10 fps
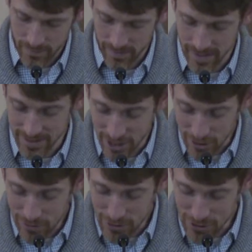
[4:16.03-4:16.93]
I
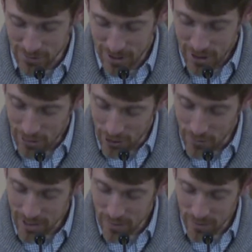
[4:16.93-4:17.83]
tell you, though
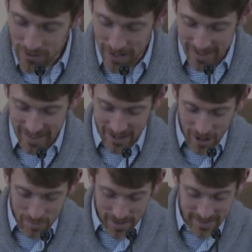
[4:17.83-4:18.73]
he will not get
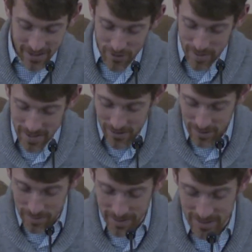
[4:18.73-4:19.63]
up and give him
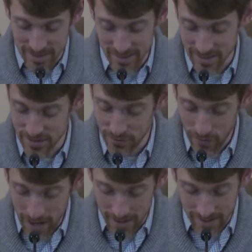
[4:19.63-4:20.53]
anything because he is his
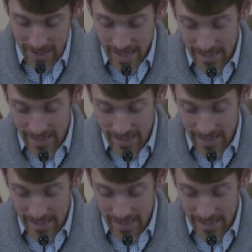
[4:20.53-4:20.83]
friend,